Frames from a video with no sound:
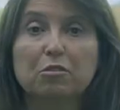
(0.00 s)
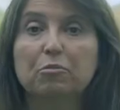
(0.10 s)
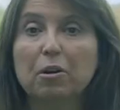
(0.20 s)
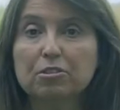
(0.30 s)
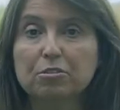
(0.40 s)

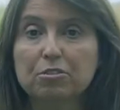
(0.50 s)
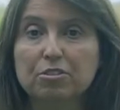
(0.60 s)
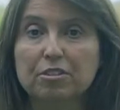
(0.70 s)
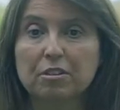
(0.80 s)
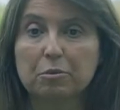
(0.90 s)
instead of
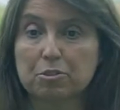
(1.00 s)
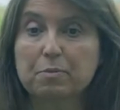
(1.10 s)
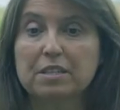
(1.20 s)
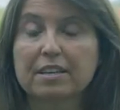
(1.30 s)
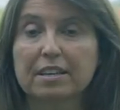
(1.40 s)
modules,
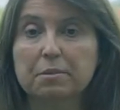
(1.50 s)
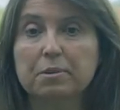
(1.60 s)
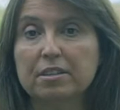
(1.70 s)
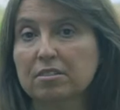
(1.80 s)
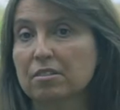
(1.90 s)
which
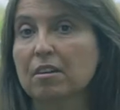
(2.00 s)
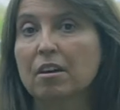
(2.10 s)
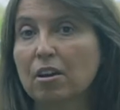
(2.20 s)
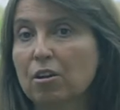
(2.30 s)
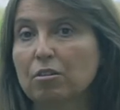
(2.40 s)
basically
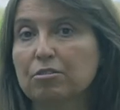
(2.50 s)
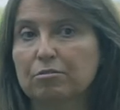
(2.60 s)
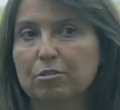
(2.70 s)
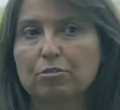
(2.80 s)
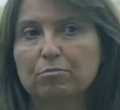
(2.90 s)
means uh,
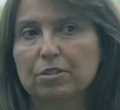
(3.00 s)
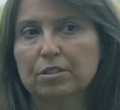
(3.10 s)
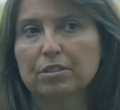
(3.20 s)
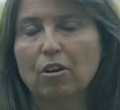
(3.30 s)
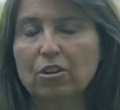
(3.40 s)

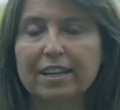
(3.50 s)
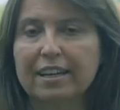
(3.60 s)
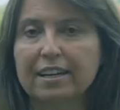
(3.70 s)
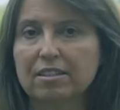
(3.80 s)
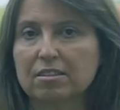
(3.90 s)
uh,
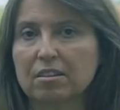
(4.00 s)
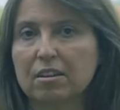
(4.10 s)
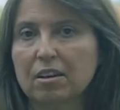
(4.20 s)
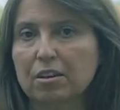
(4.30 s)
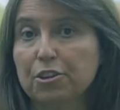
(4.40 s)

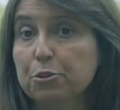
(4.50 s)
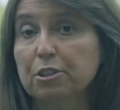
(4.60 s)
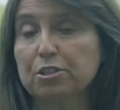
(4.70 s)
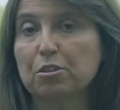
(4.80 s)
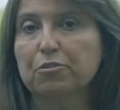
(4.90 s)
organized
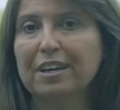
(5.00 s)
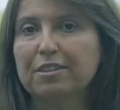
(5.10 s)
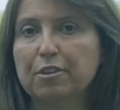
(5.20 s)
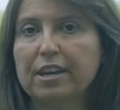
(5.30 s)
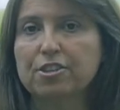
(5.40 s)
units
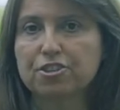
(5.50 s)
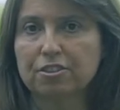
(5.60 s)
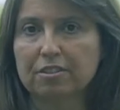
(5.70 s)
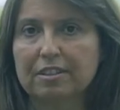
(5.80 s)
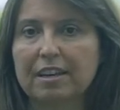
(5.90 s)
of
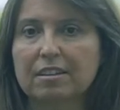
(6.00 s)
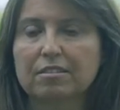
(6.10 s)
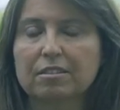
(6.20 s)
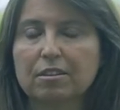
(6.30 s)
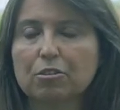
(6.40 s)
education that
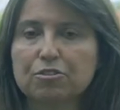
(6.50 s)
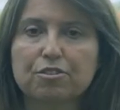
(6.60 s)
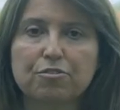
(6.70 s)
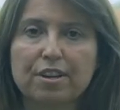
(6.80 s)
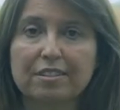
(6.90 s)
are uh,
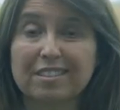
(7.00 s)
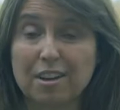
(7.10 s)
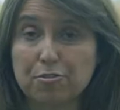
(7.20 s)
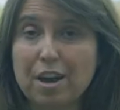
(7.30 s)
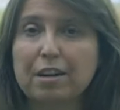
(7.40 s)

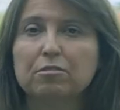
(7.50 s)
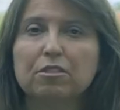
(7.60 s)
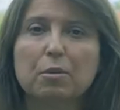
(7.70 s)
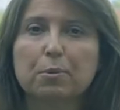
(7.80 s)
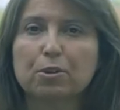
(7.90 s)
concentrated
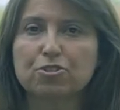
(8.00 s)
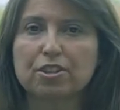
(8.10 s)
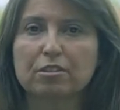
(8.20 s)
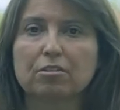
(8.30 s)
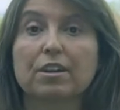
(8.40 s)
around a
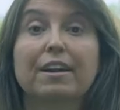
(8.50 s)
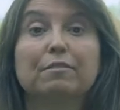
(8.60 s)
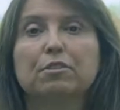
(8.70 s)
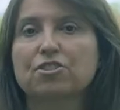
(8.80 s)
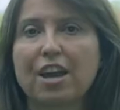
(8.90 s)
project or
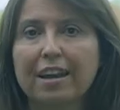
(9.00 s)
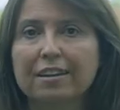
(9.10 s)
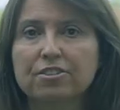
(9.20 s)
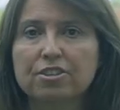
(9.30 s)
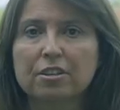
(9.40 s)
around a
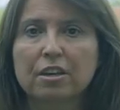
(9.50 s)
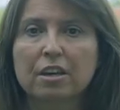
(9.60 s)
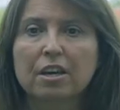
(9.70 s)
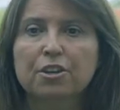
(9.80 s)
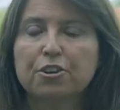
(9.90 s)
challenge
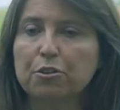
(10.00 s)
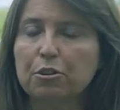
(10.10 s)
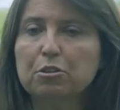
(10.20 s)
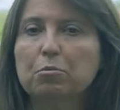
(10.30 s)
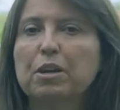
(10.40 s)

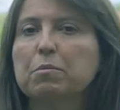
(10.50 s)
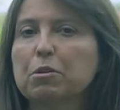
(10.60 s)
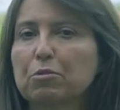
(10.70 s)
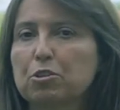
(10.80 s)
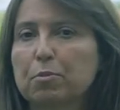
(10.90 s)
you're going to
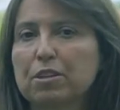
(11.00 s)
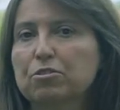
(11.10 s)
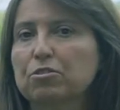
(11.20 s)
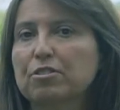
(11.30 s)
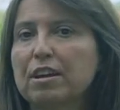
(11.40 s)
be able to
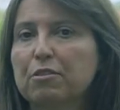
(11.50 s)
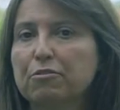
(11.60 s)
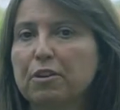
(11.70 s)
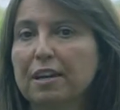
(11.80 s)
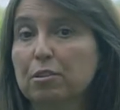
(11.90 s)
express
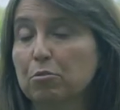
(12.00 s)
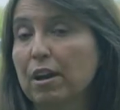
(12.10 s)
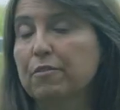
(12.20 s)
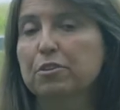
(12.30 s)
yourself and